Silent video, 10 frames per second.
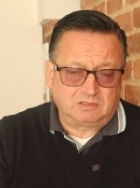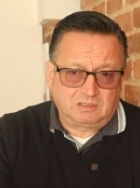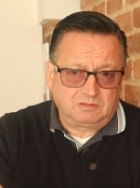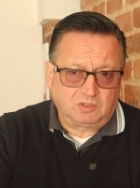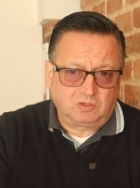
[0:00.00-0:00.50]

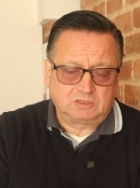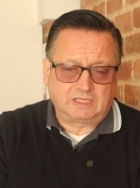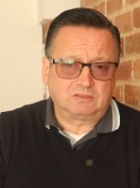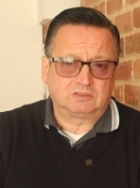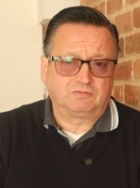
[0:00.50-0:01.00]
him or her
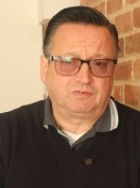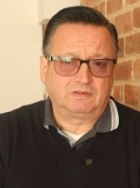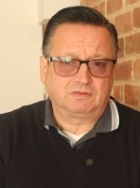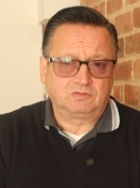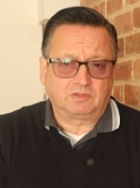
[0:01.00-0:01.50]
down to
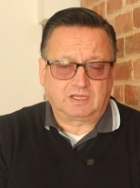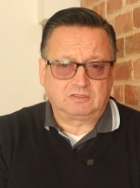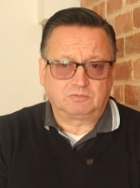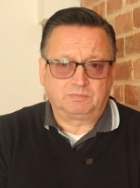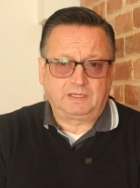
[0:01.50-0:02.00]
five hundred
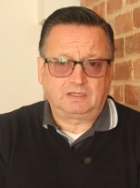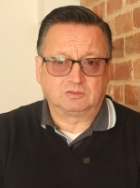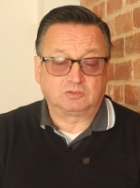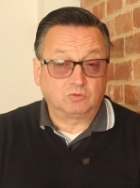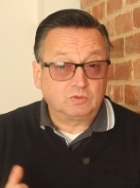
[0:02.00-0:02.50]
thousand
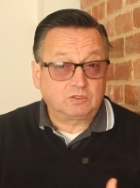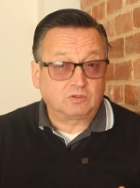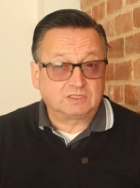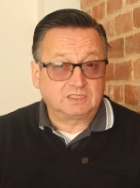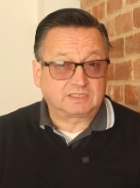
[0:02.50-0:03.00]
pounds. You've already
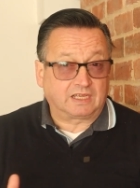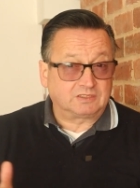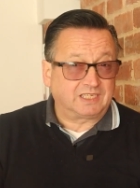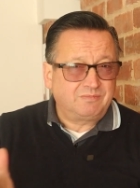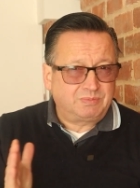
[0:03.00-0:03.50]
got a
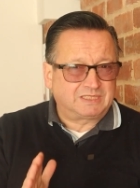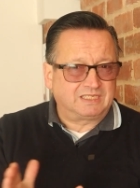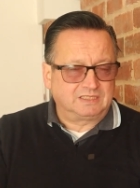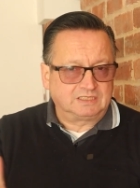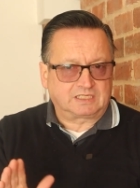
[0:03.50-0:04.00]
discount, ten
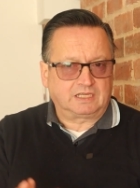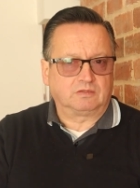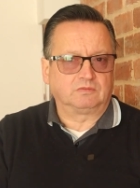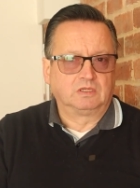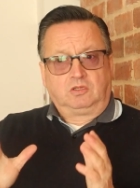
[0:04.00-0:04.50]
percent
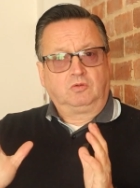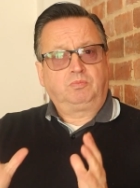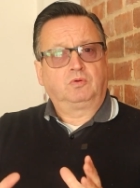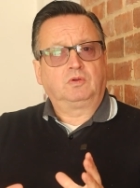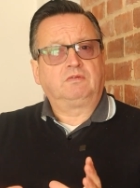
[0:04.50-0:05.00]
discount. You
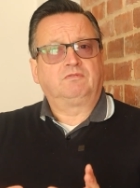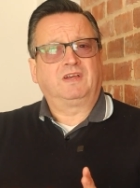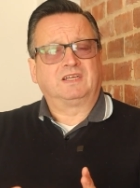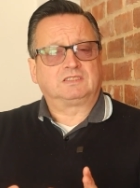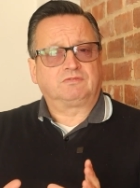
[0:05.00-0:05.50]
put
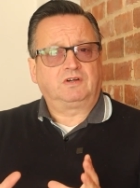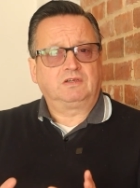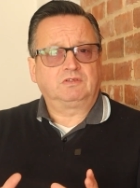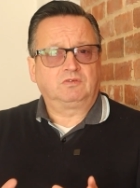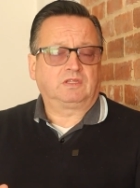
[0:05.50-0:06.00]
invest
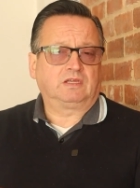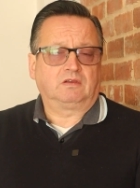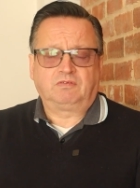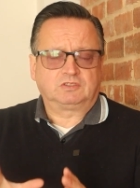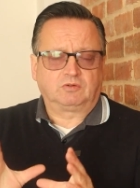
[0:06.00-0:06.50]
five hundred
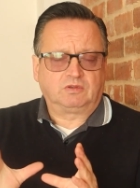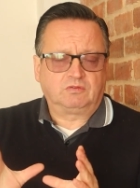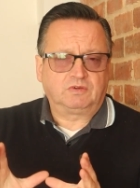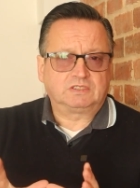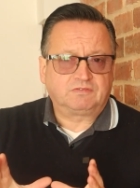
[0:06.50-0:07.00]
thousand. Sorry,
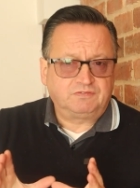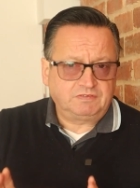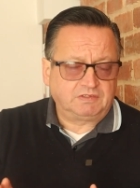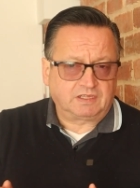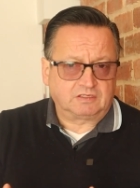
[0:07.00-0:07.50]
you invest
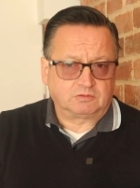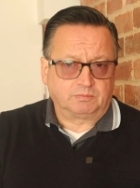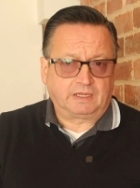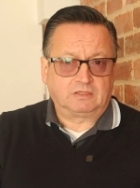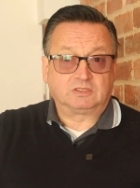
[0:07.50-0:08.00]
fifty
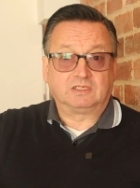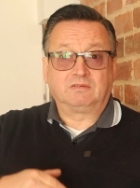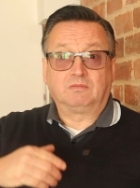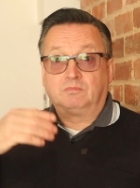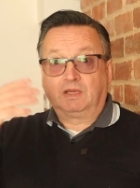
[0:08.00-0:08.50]
thousand pounds
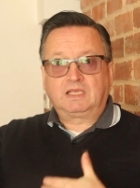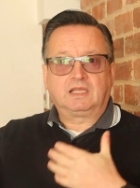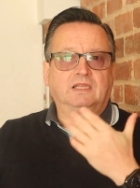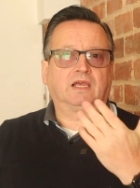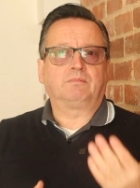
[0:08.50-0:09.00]
in
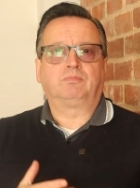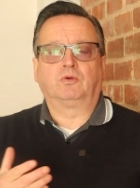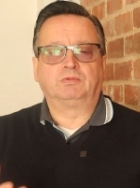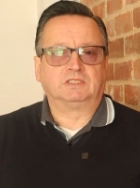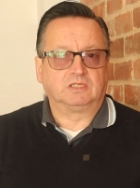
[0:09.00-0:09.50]
making that
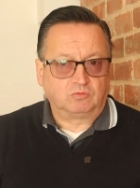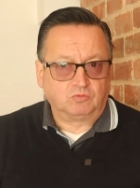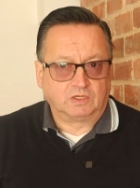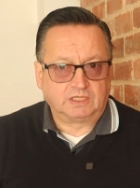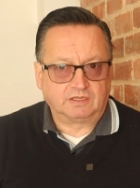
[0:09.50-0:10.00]
property
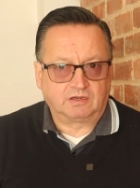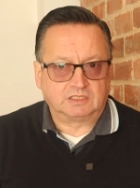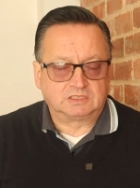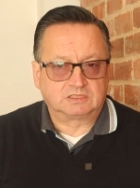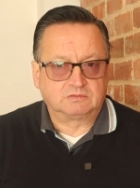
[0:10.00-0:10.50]
really
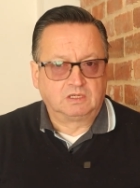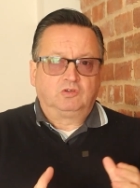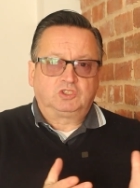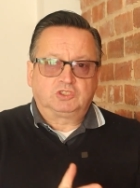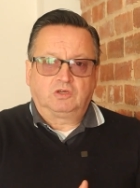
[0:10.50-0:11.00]
nice.
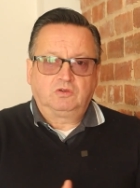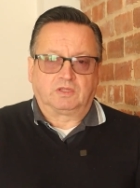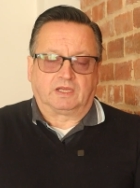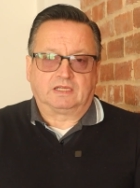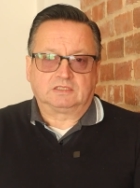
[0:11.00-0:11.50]
You show
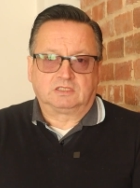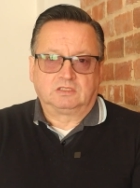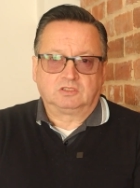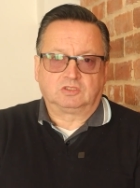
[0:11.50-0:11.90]
that